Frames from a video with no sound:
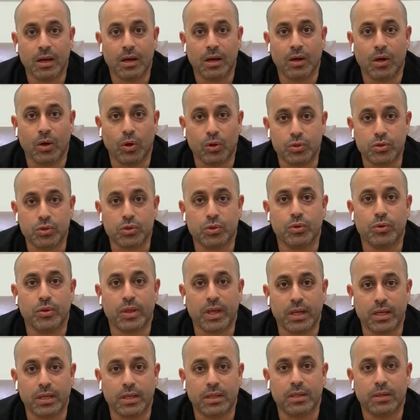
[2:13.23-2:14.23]
Also
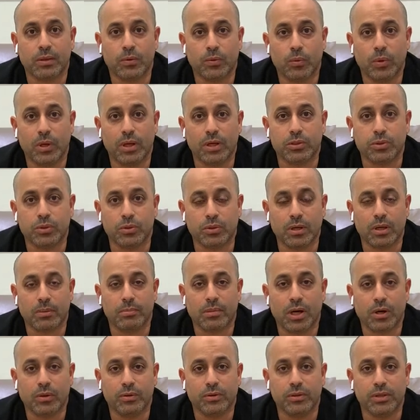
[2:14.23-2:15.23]
then, we'll talk
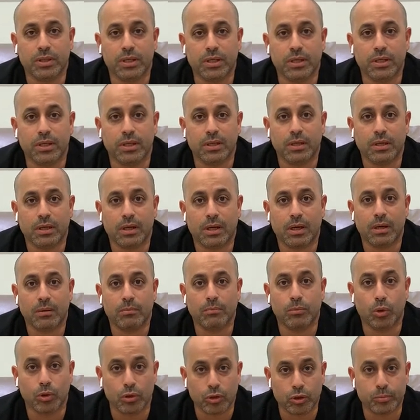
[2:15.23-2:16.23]
about the
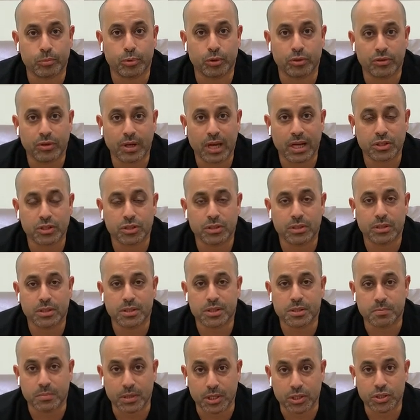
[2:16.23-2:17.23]
molar protraction,
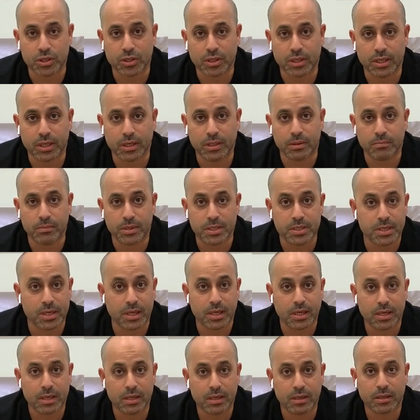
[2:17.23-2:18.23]
especially
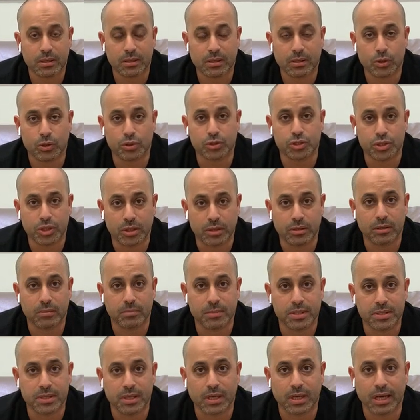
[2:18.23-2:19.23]
missing, congenital
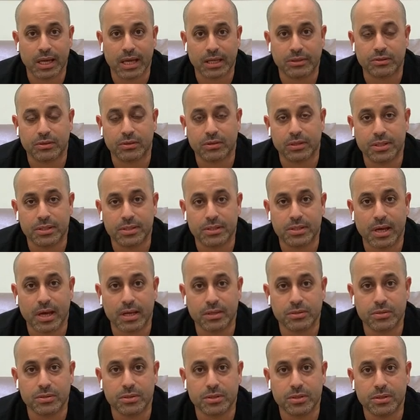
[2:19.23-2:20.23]
missing lateral
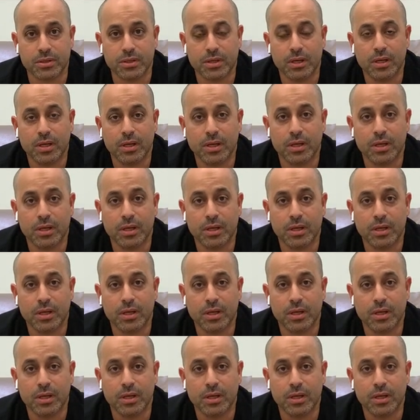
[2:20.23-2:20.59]
incisors,